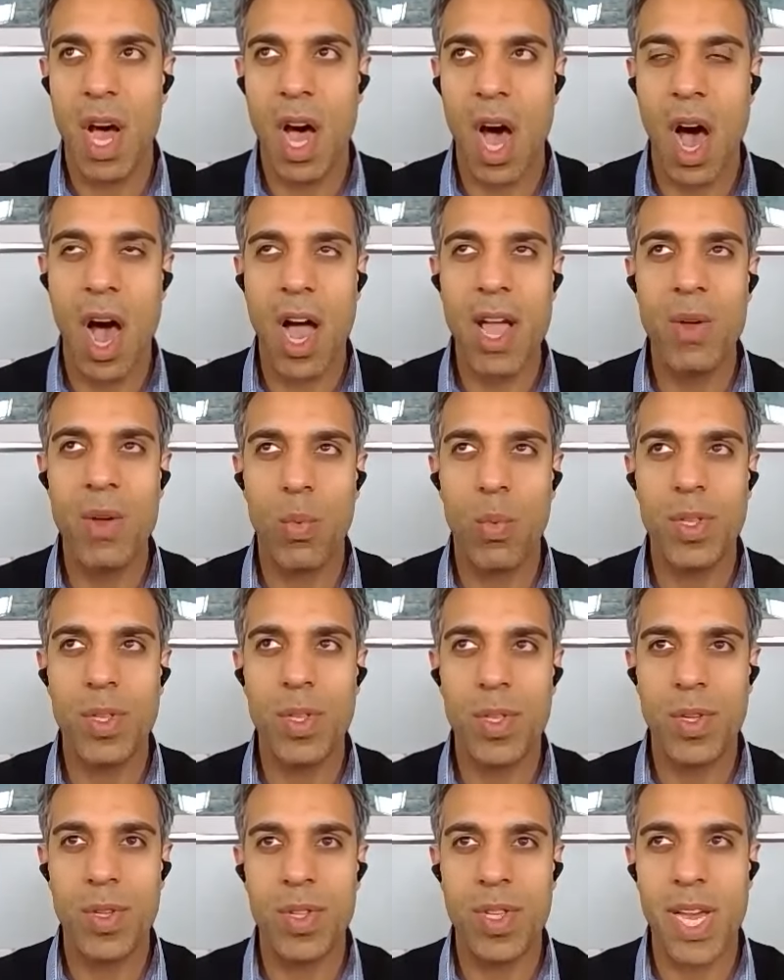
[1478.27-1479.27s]
I
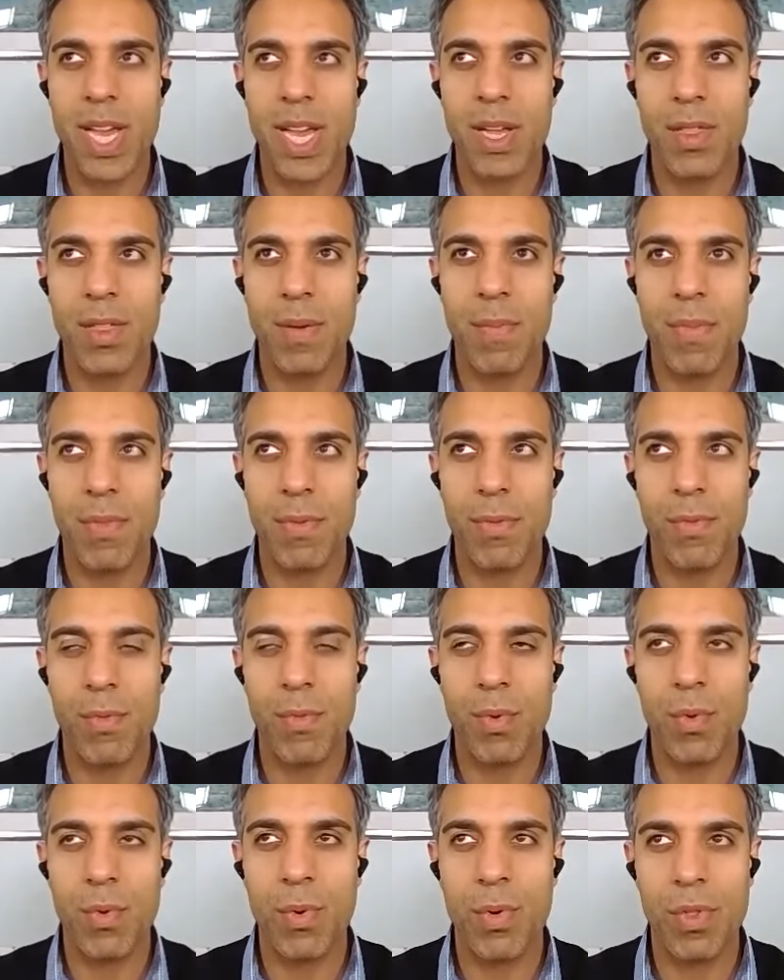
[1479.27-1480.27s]
want to take them
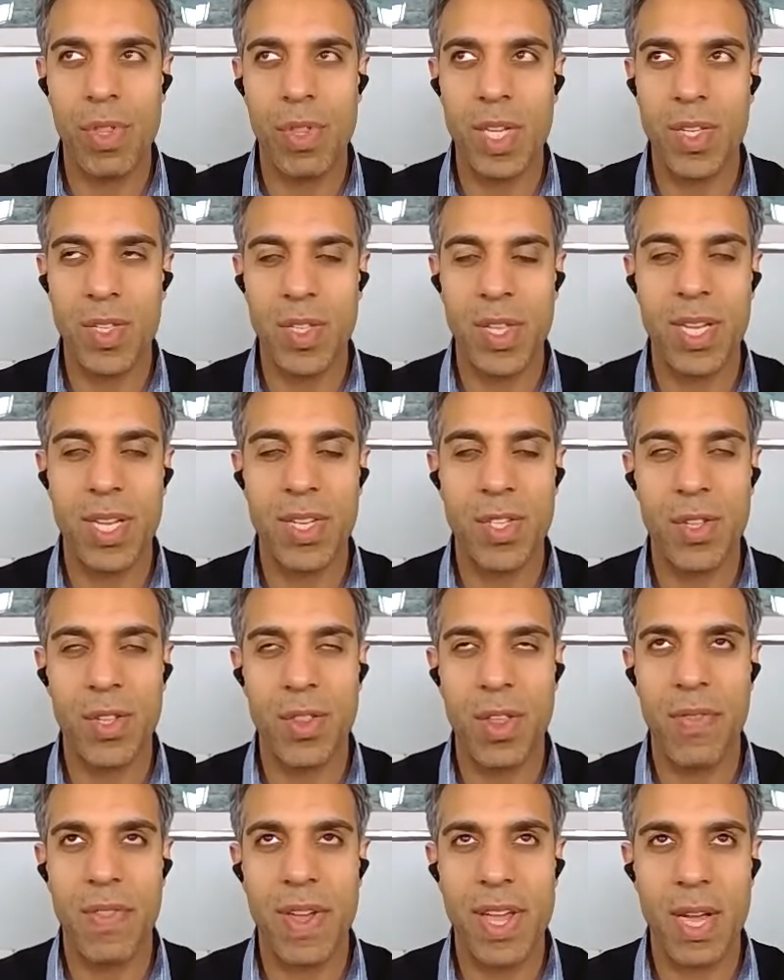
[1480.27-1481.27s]
through all these things so
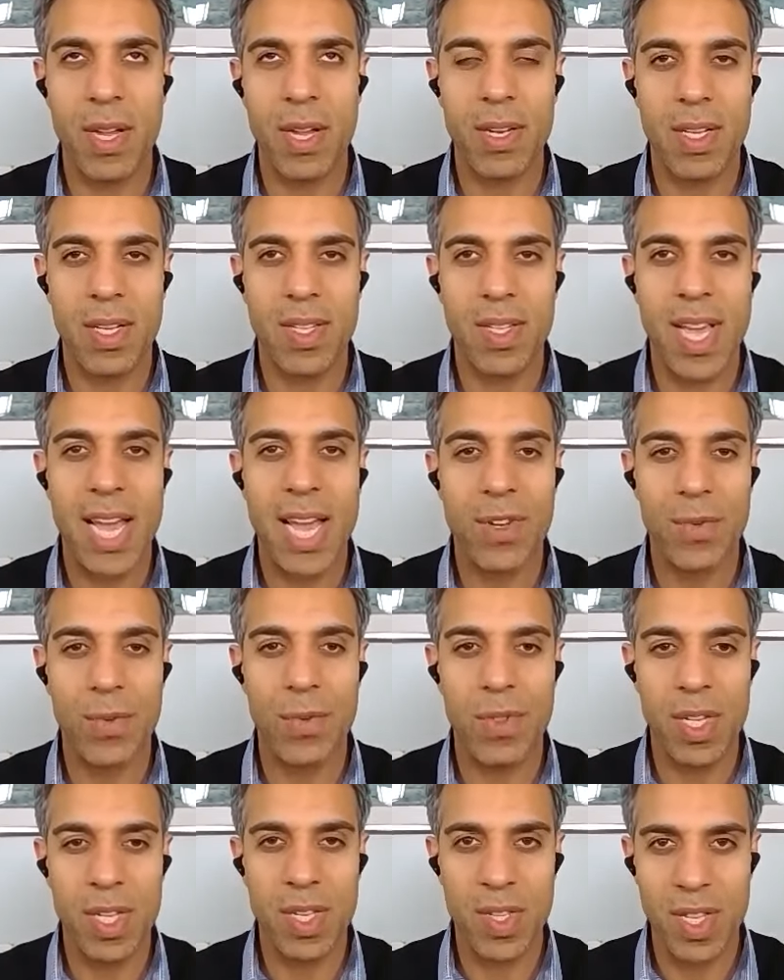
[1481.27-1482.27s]
that they understand
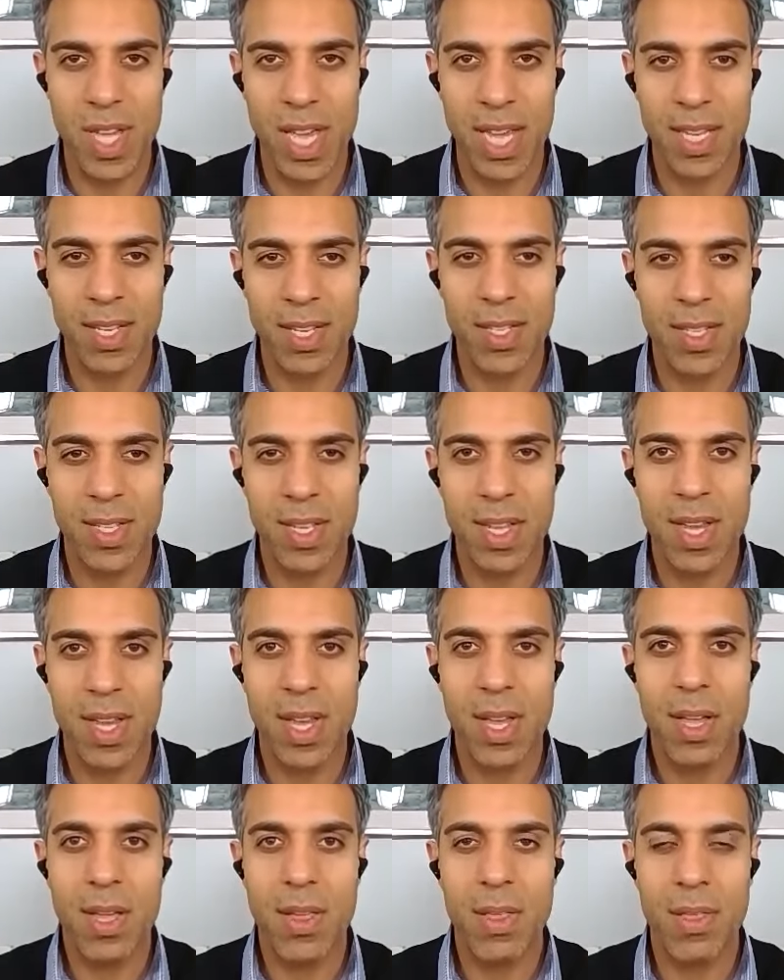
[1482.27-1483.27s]
all these things,
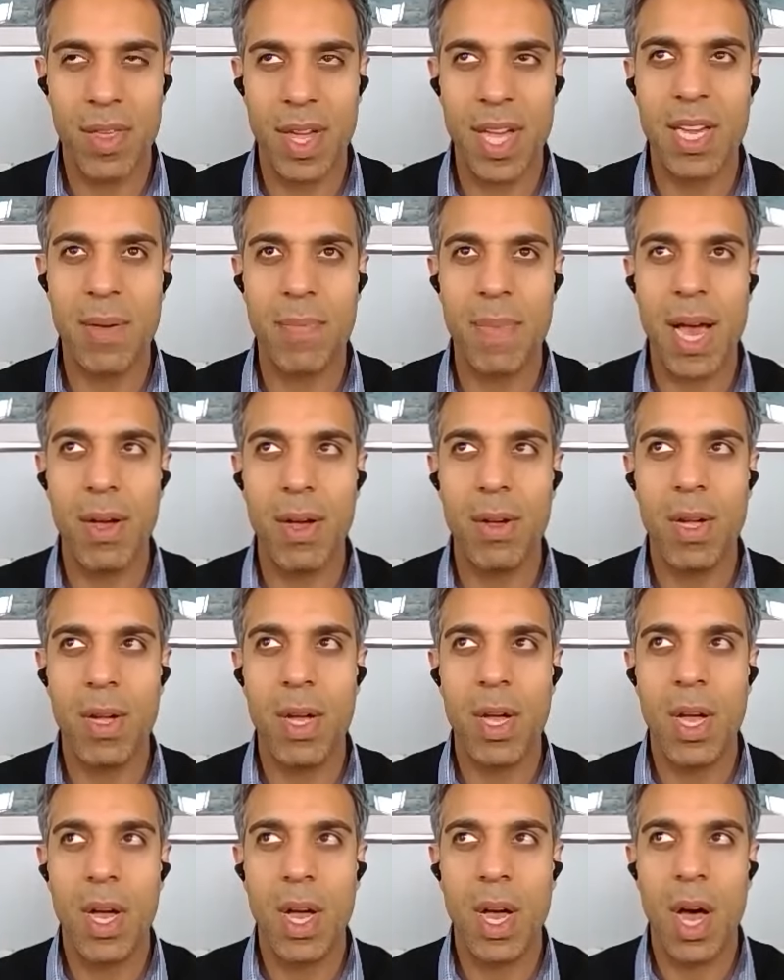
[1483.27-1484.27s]
think about